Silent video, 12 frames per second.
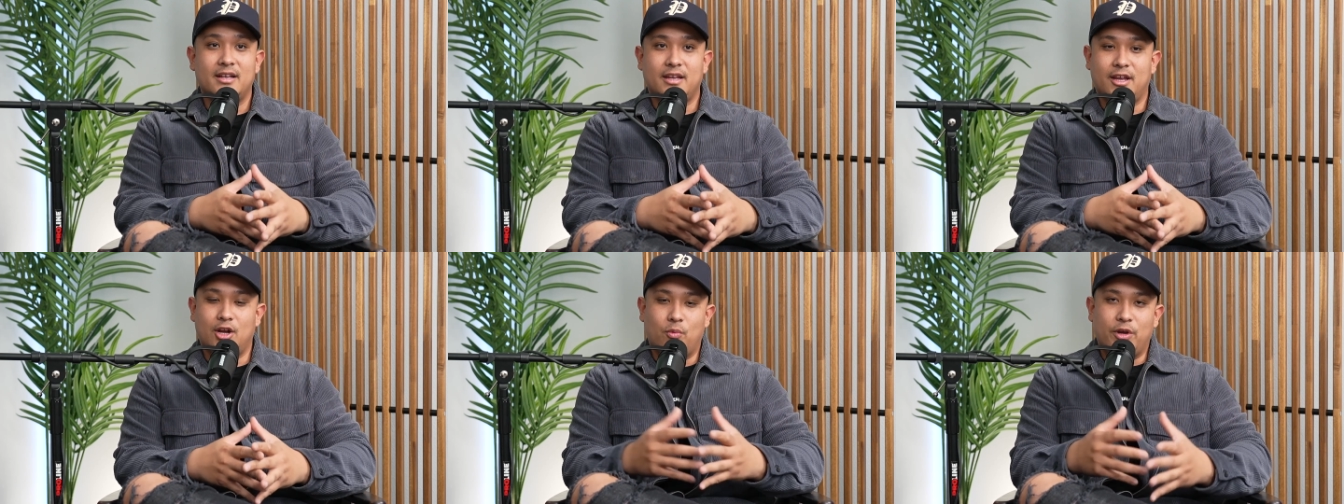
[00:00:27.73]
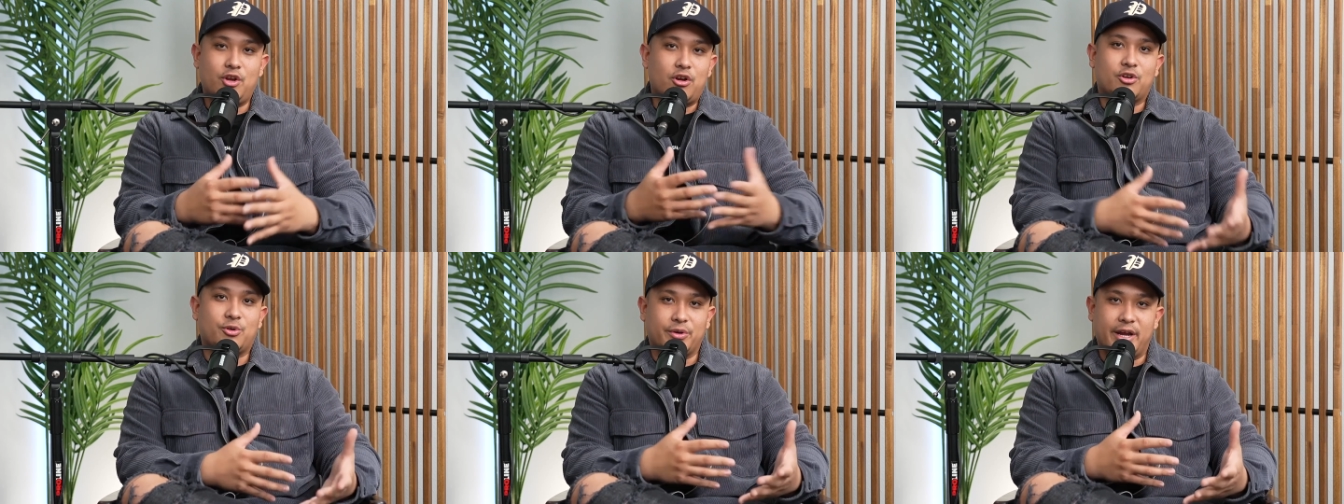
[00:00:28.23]
you know, when you're
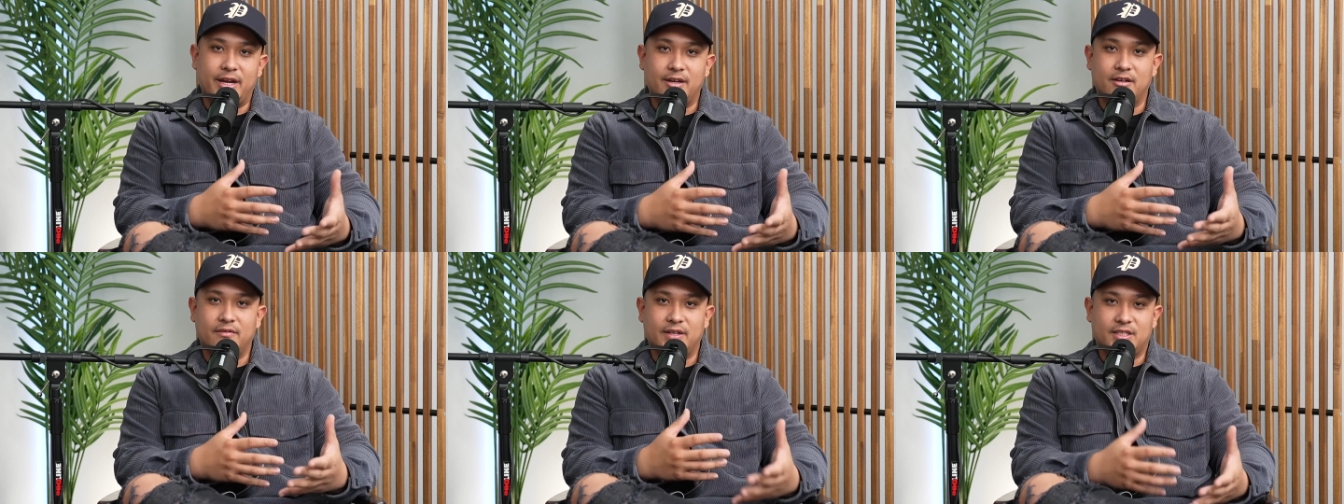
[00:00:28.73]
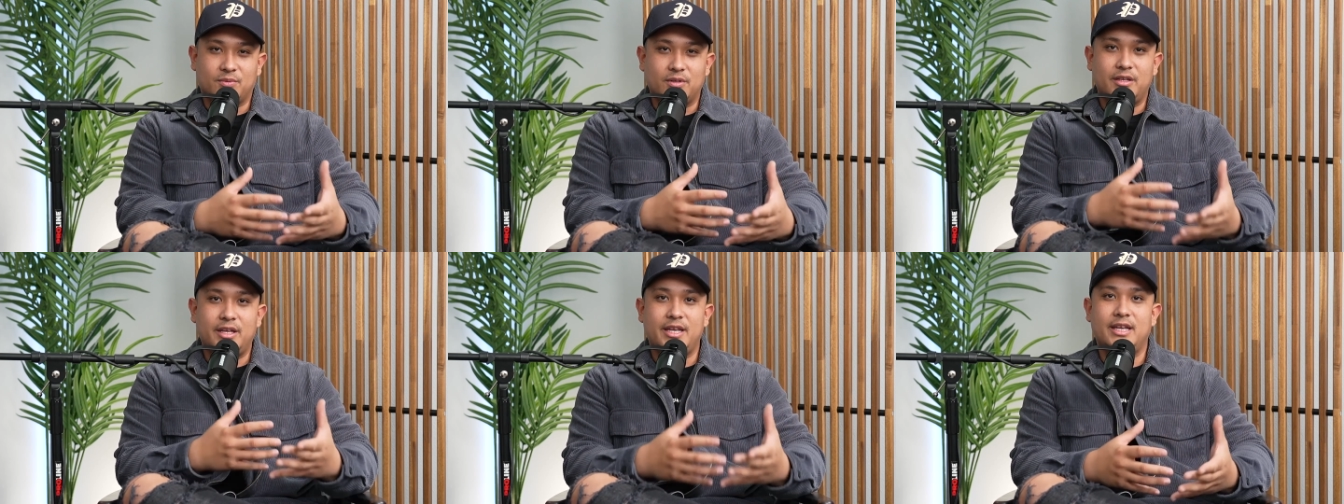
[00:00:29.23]
creative, it's
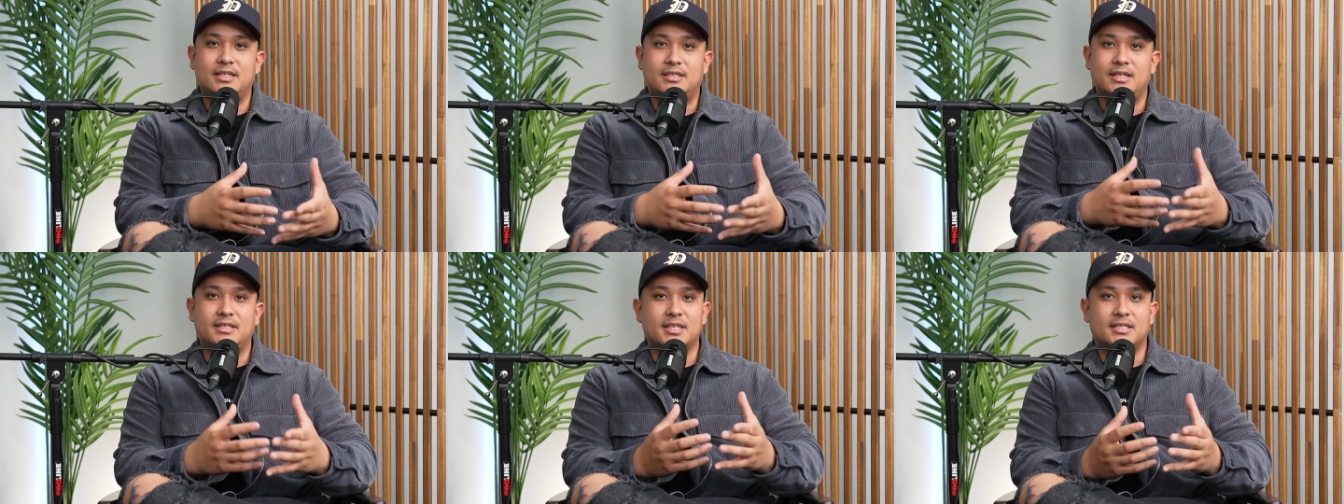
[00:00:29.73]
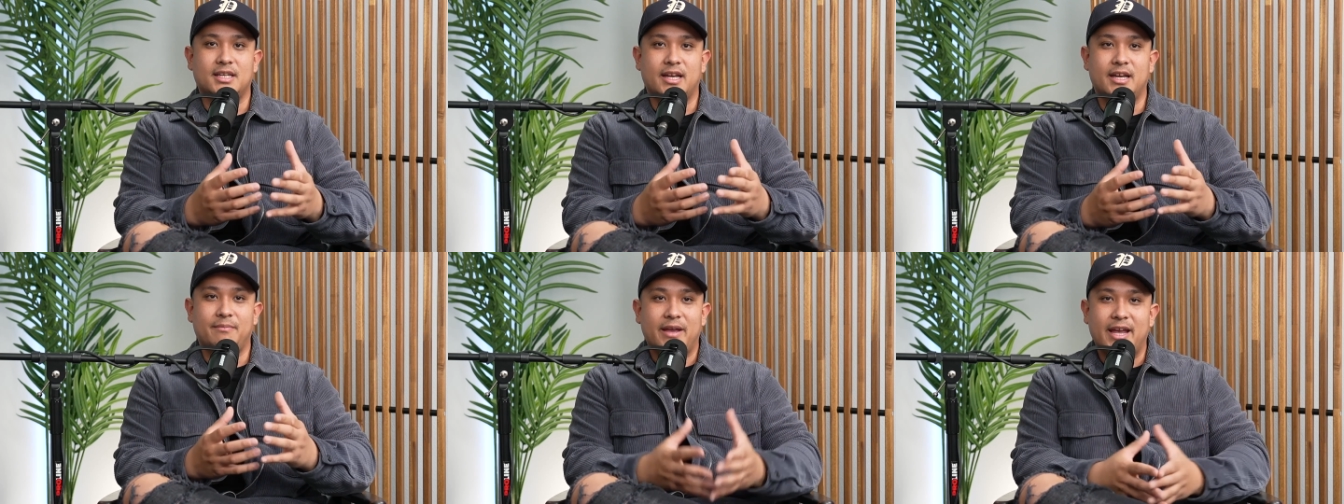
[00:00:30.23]
really easy to
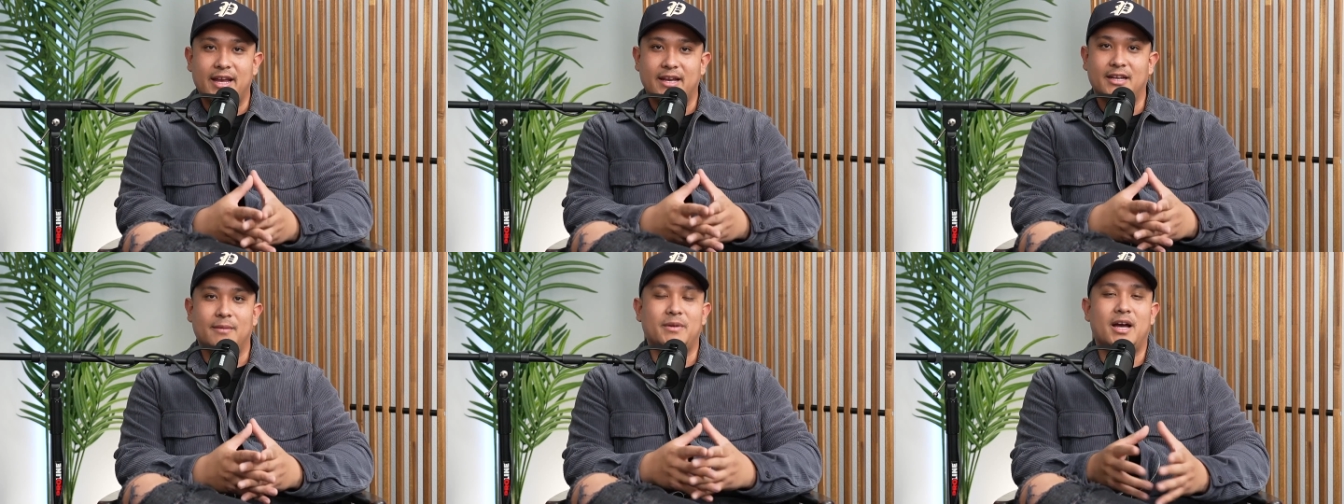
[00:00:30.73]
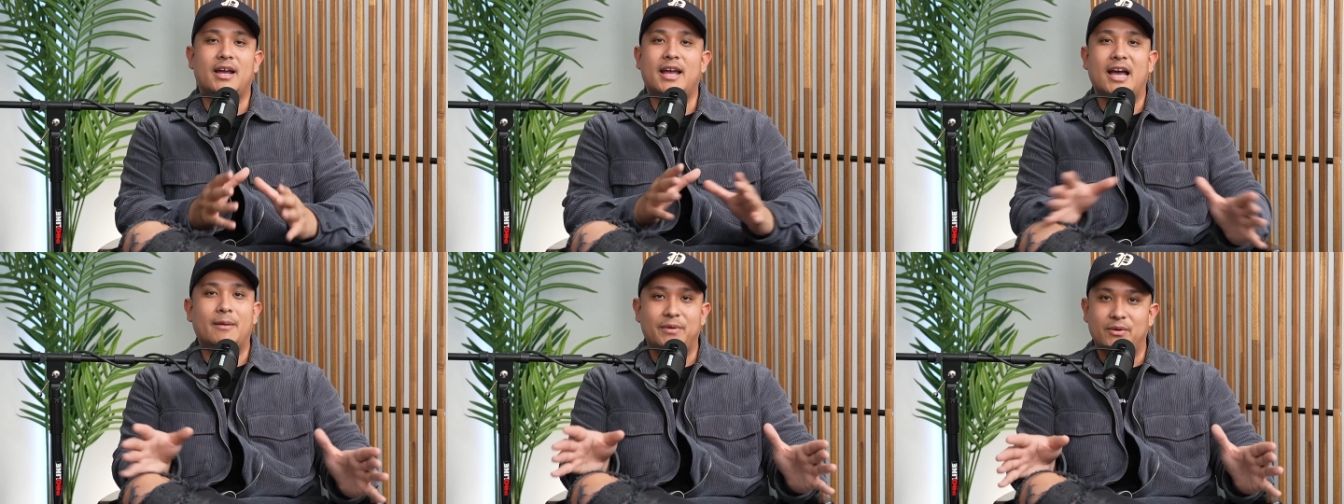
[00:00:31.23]
say, man, I'm not
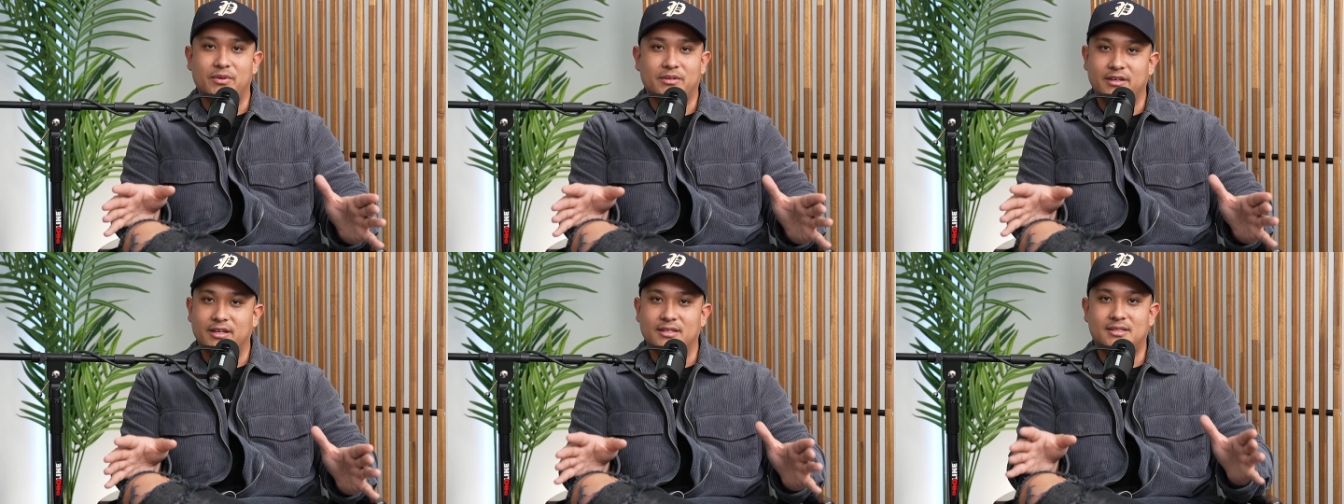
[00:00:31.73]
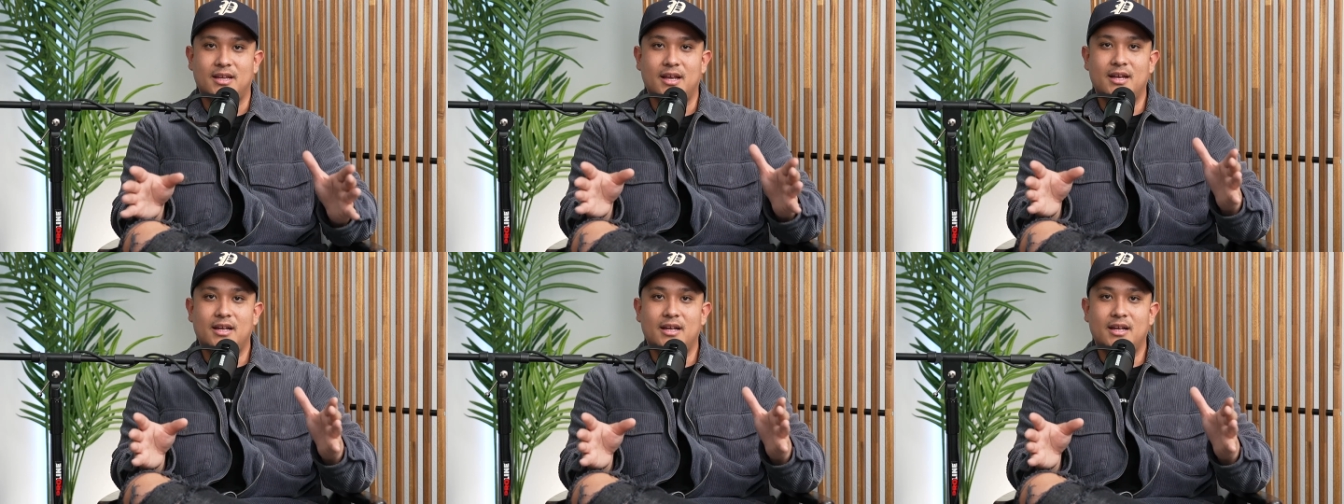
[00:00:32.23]
happy with this.